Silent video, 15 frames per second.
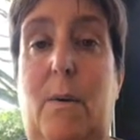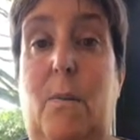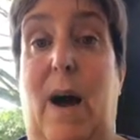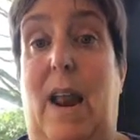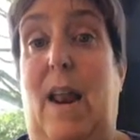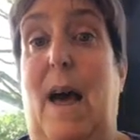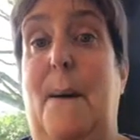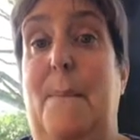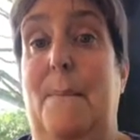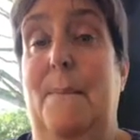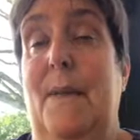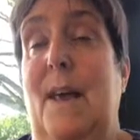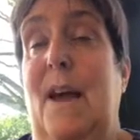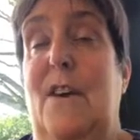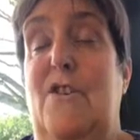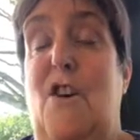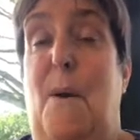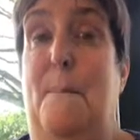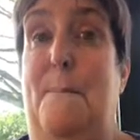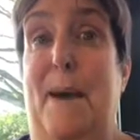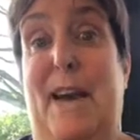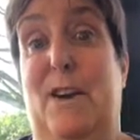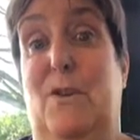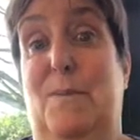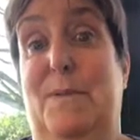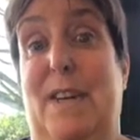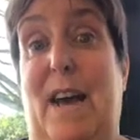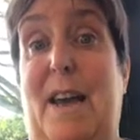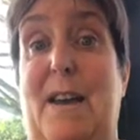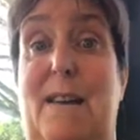not a big
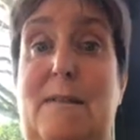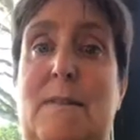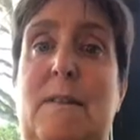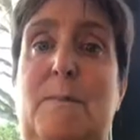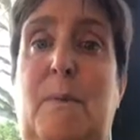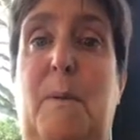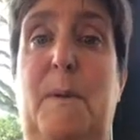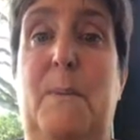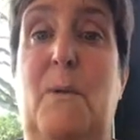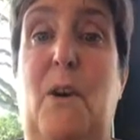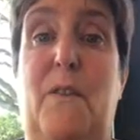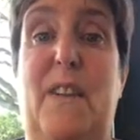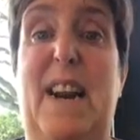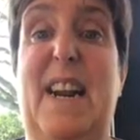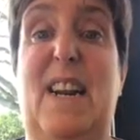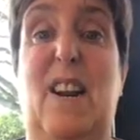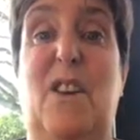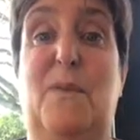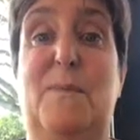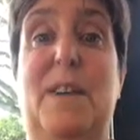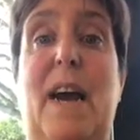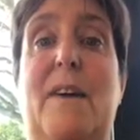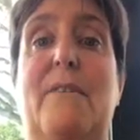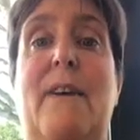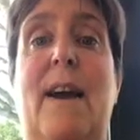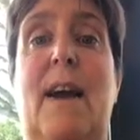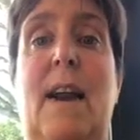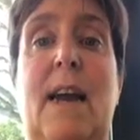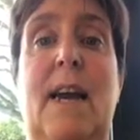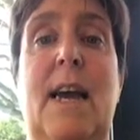update, probably more of a little update
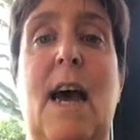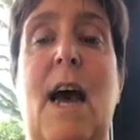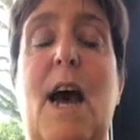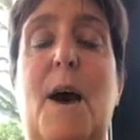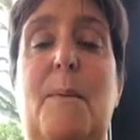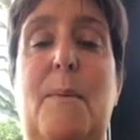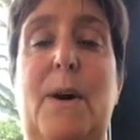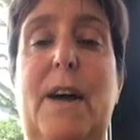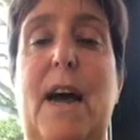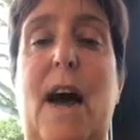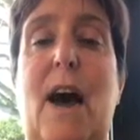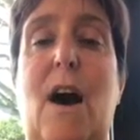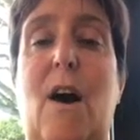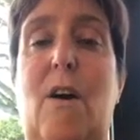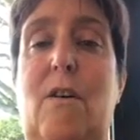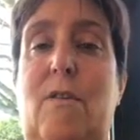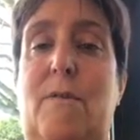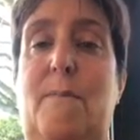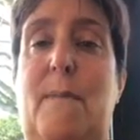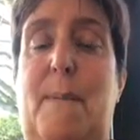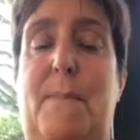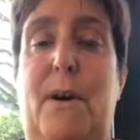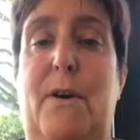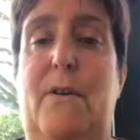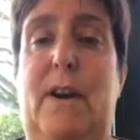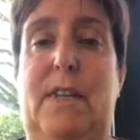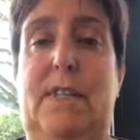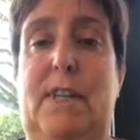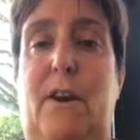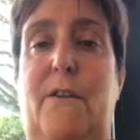really, but yeah, on my
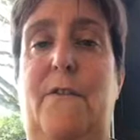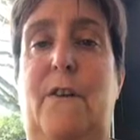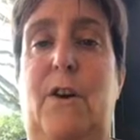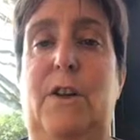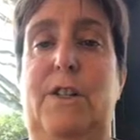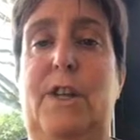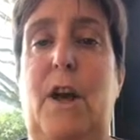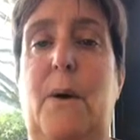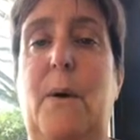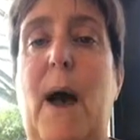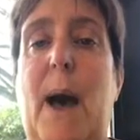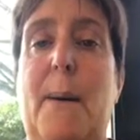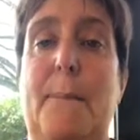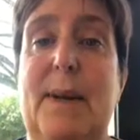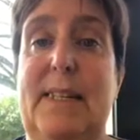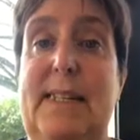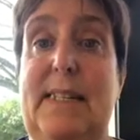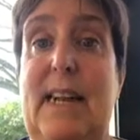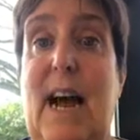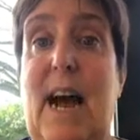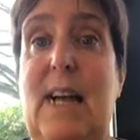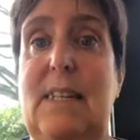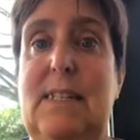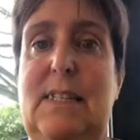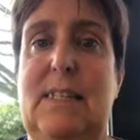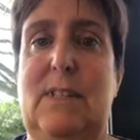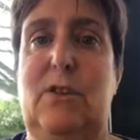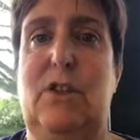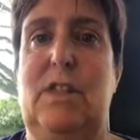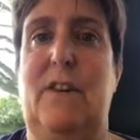progress so far. So my
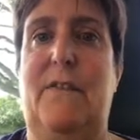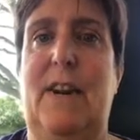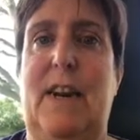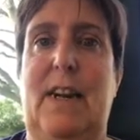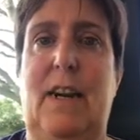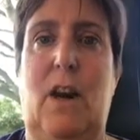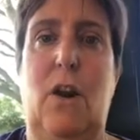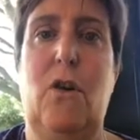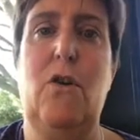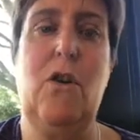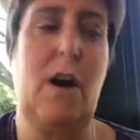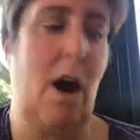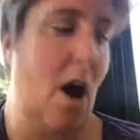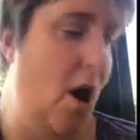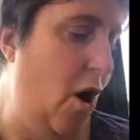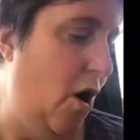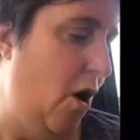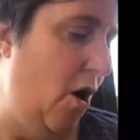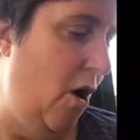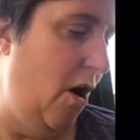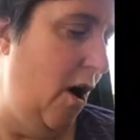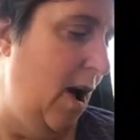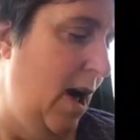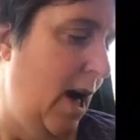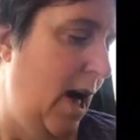stats, just have a little look, are,